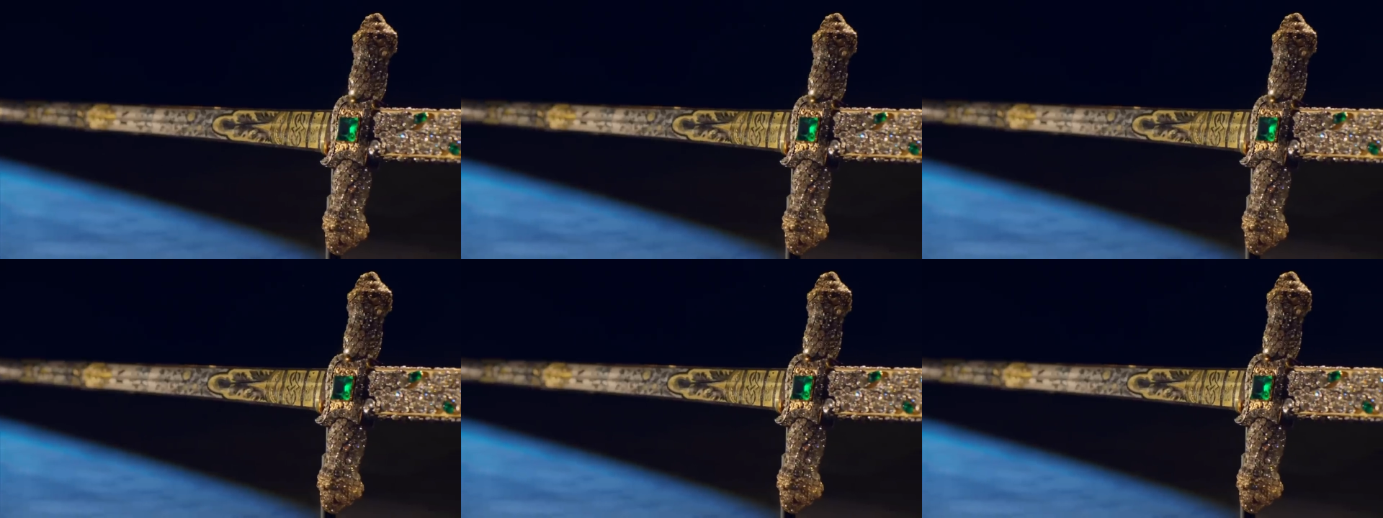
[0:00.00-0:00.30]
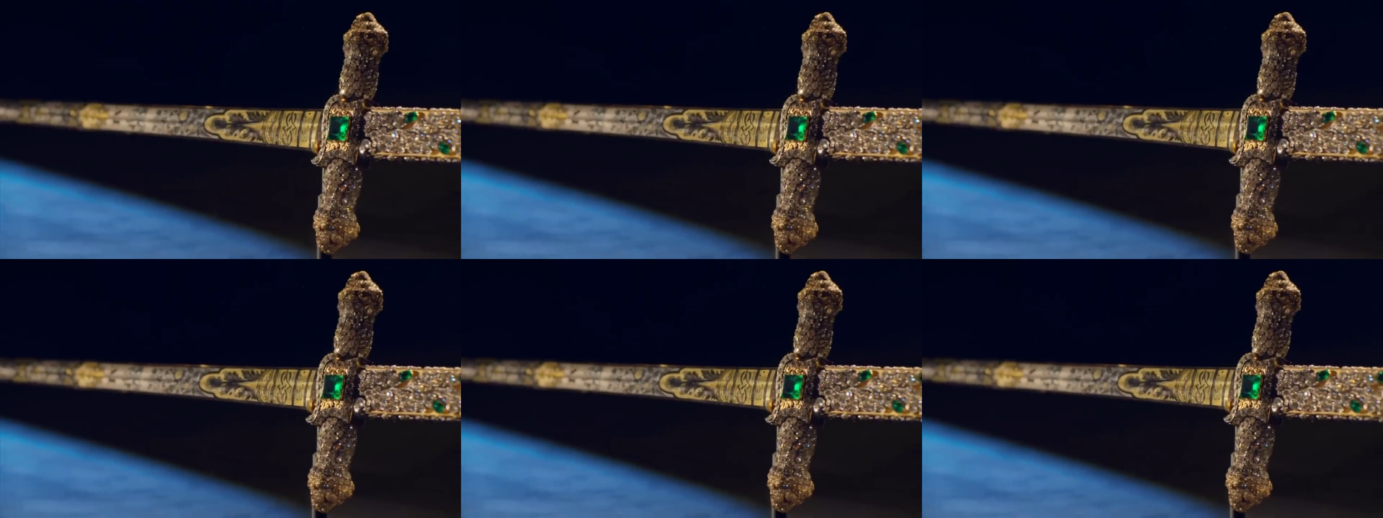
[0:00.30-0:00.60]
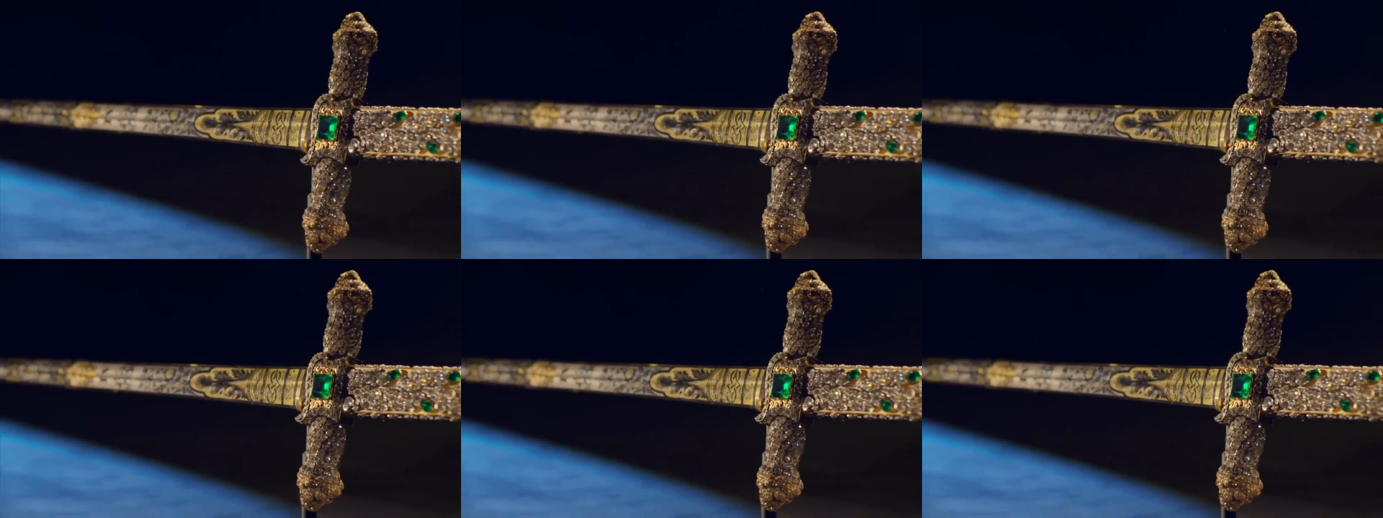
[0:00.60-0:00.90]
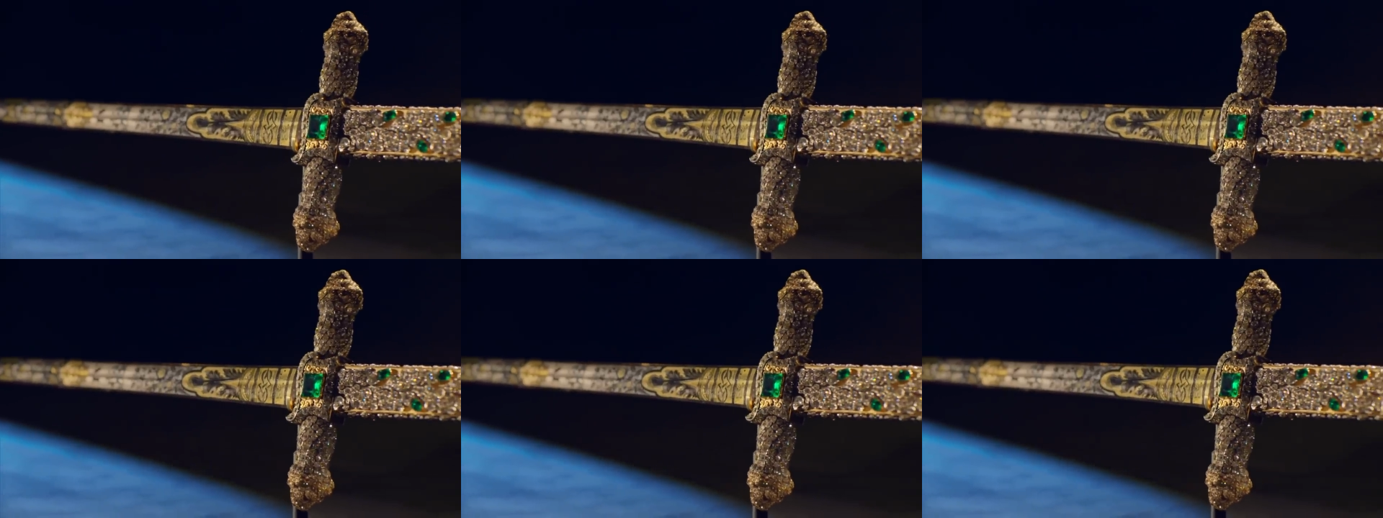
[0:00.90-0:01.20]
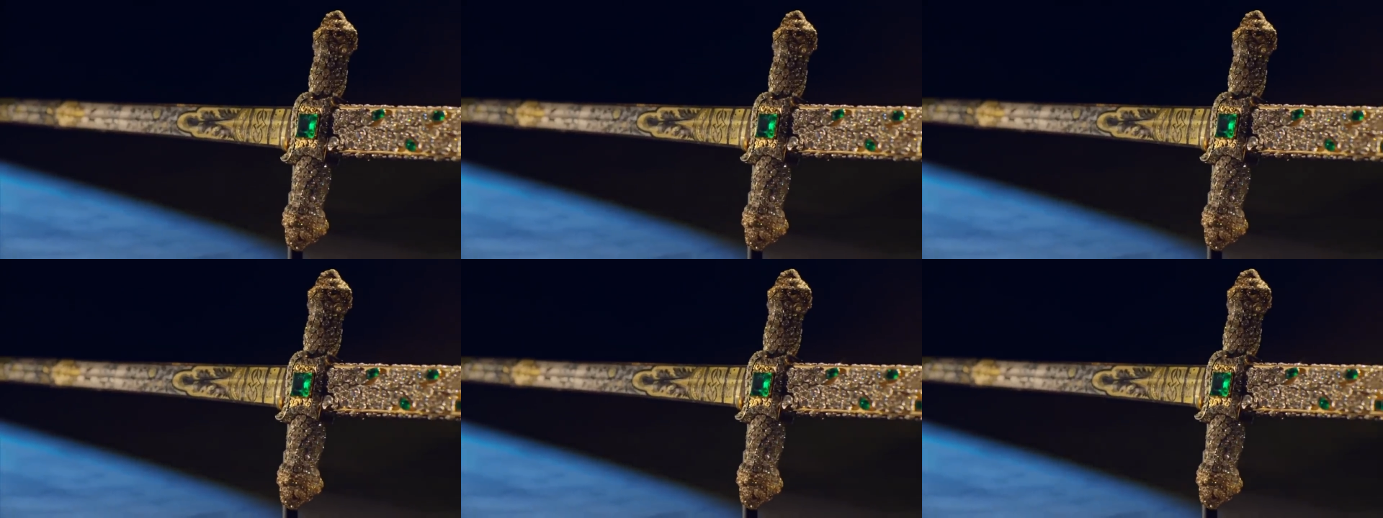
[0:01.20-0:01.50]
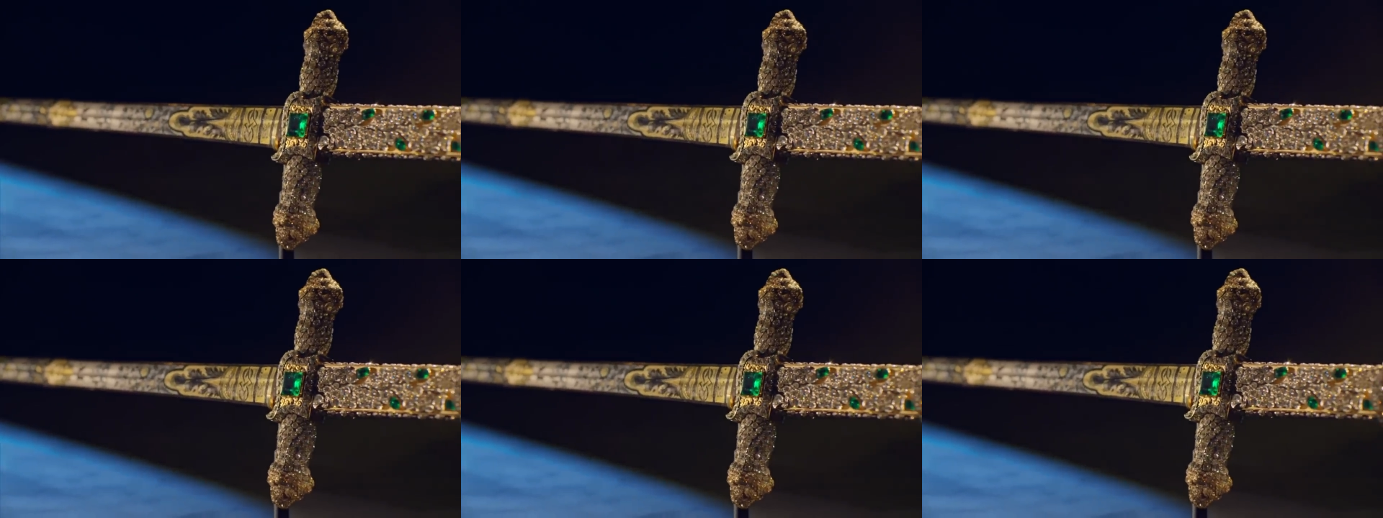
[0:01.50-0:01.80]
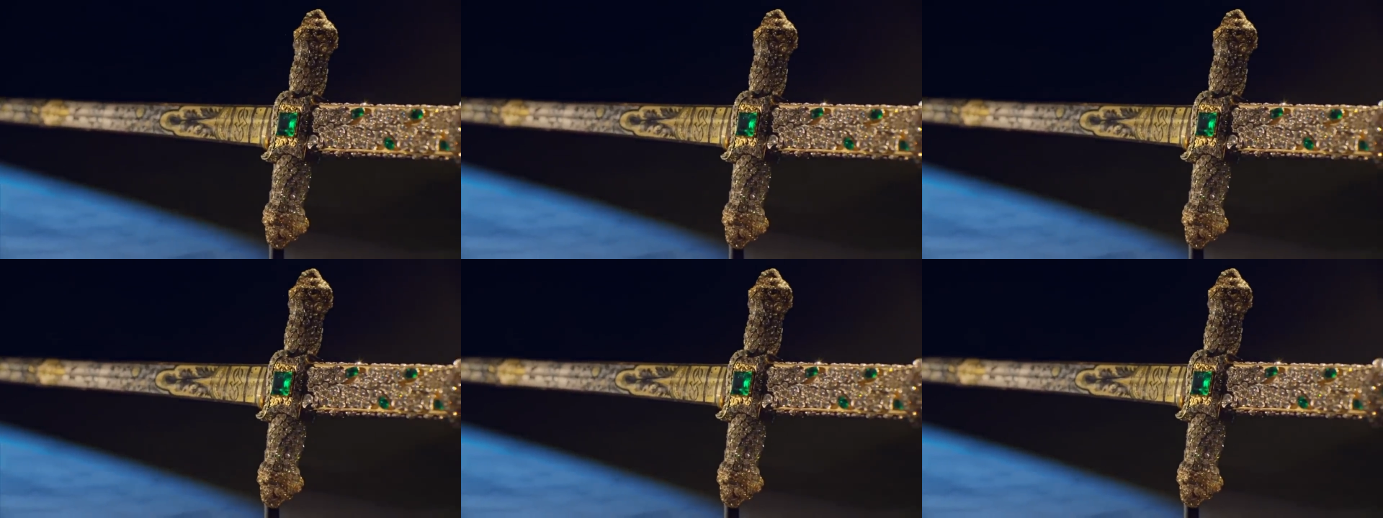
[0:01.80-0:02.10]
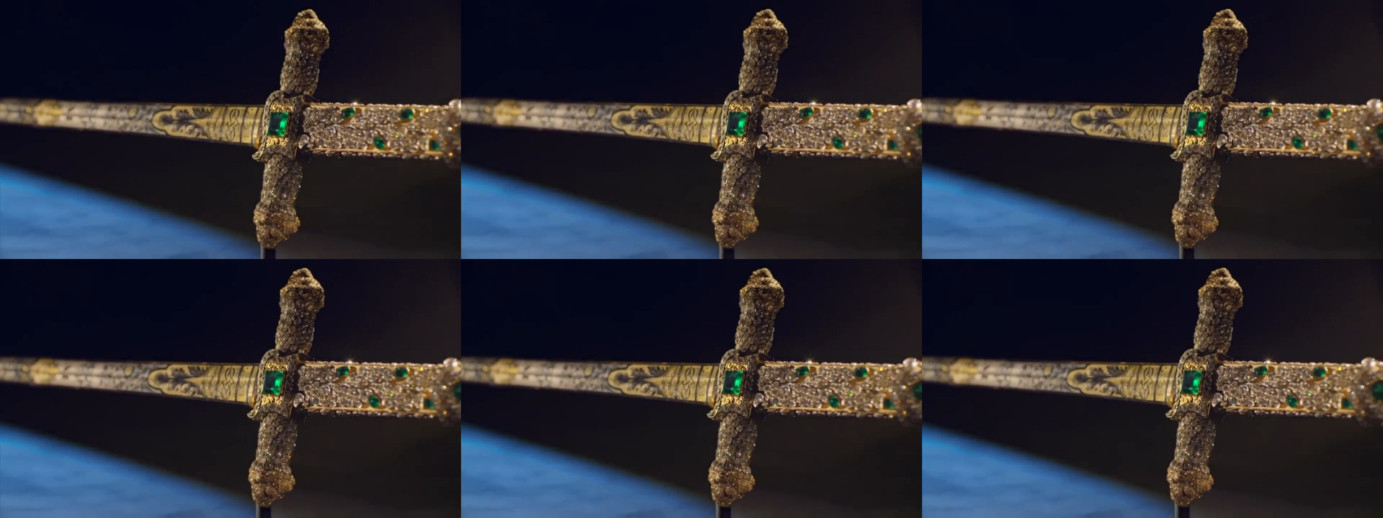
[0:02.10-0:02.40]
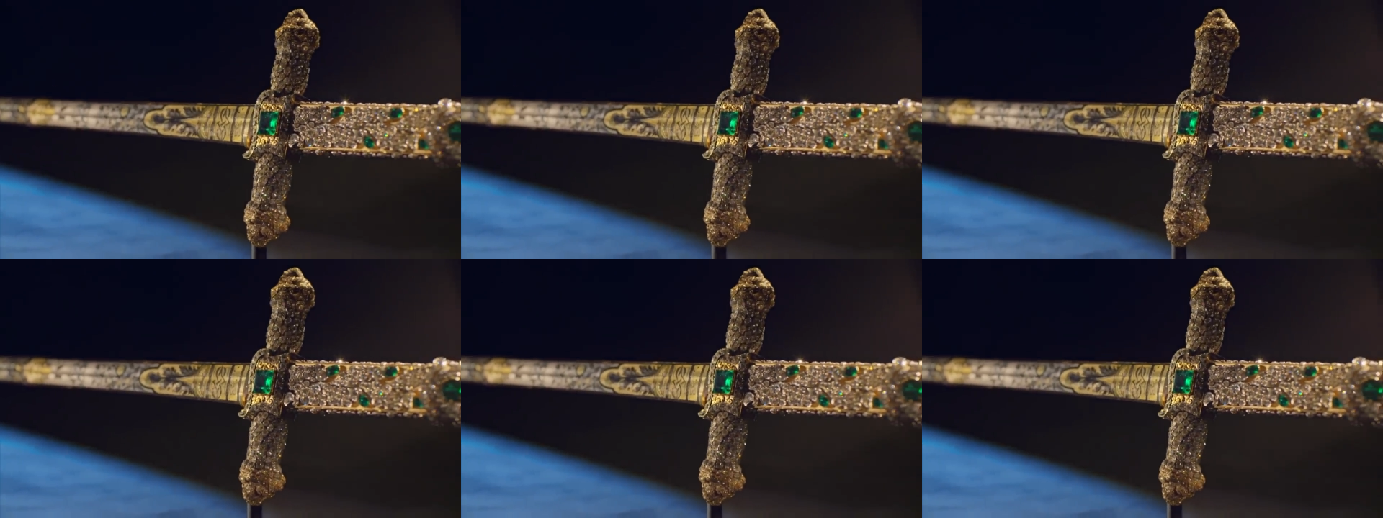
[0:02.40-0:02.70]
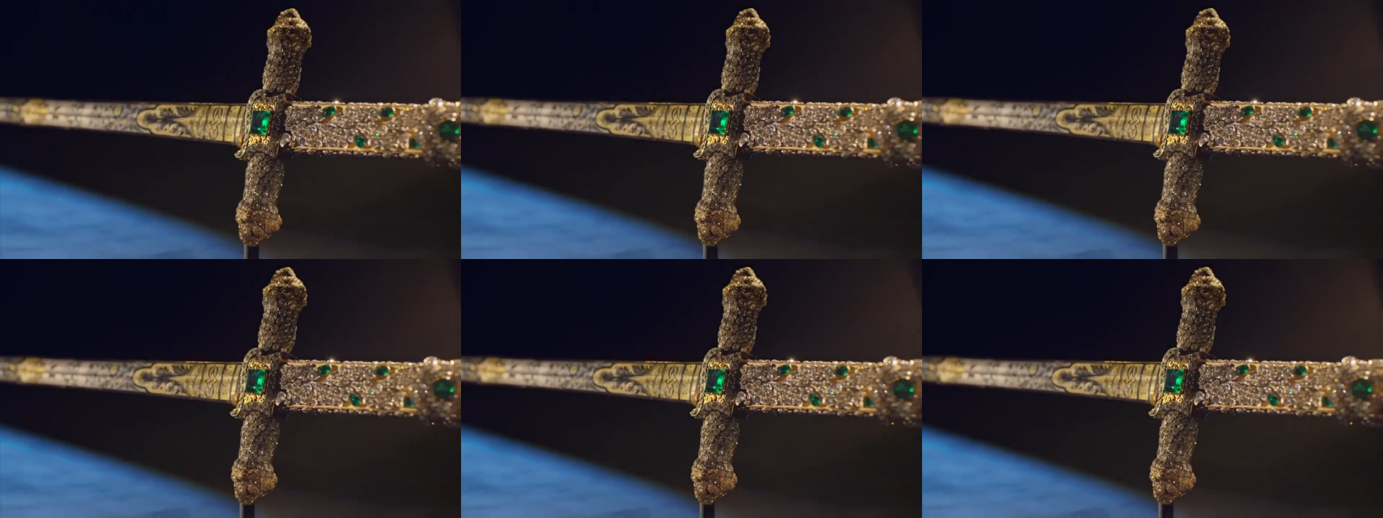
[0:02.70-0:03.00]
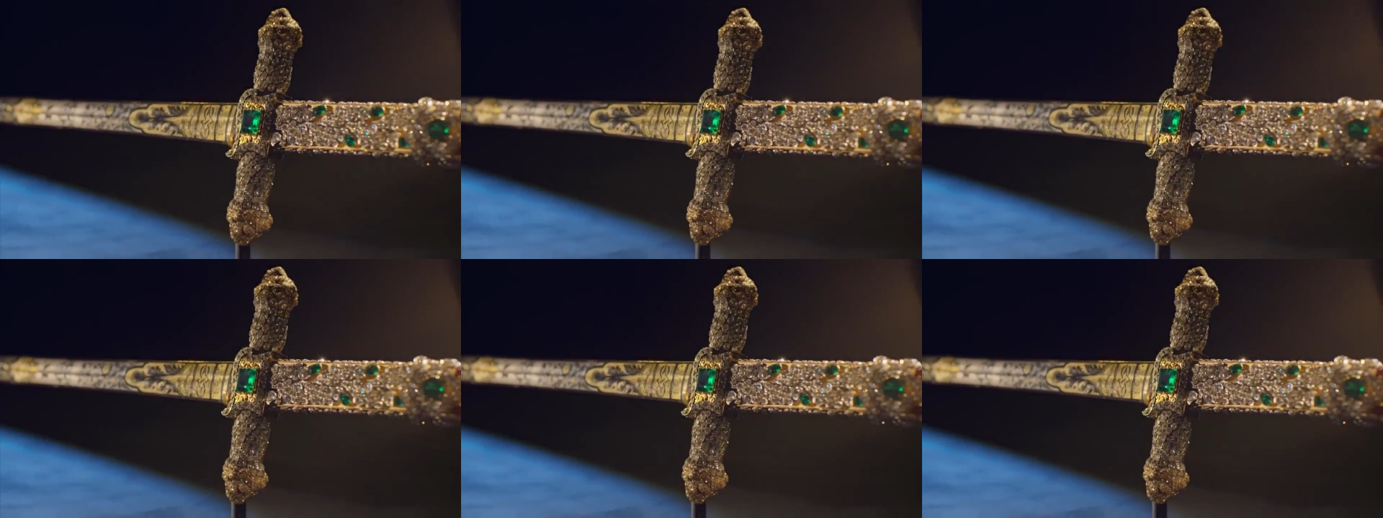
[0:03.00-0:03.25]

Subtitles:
(no speaker visible)